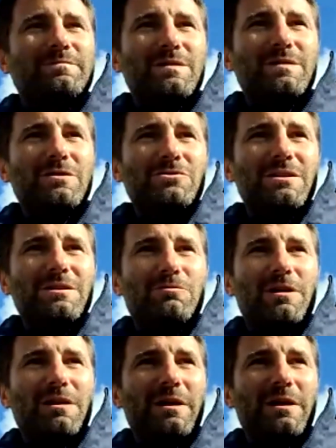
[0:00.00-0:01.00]
Usually
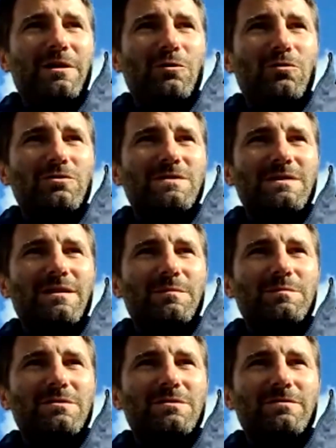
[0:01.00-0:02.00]
when I'm at Lords and I'm
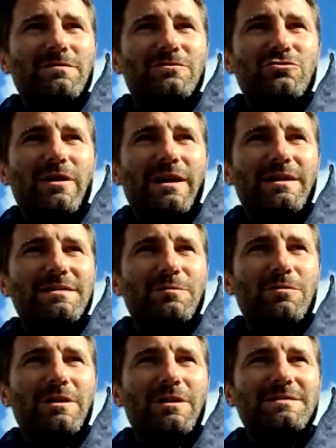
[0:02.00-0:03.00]
sort of dragging
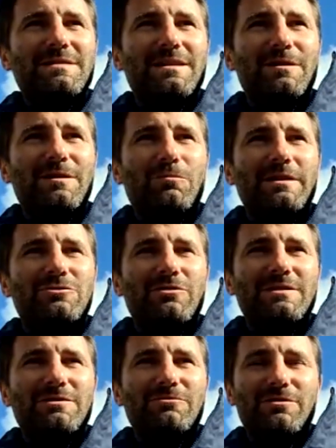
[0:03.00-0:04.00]
someone into the away
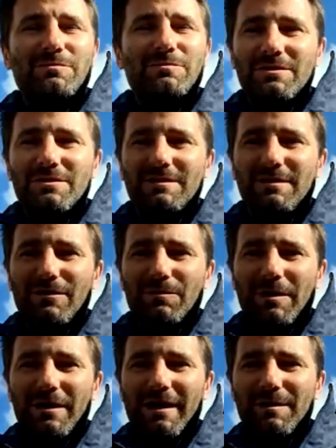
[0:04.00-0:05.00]
dressing room just to look at
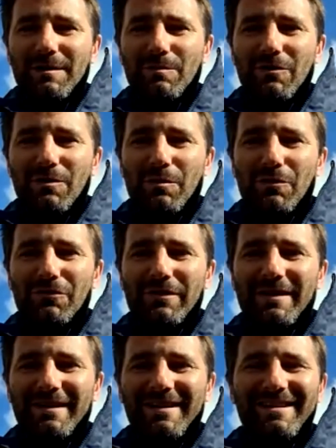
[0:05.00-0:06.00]
my name on the board
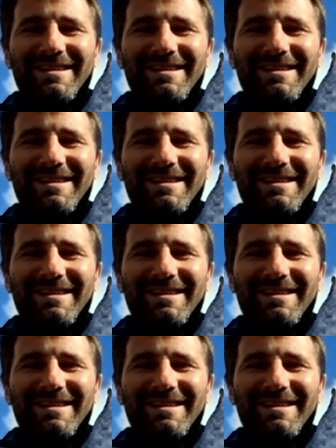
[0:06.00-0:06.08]
there.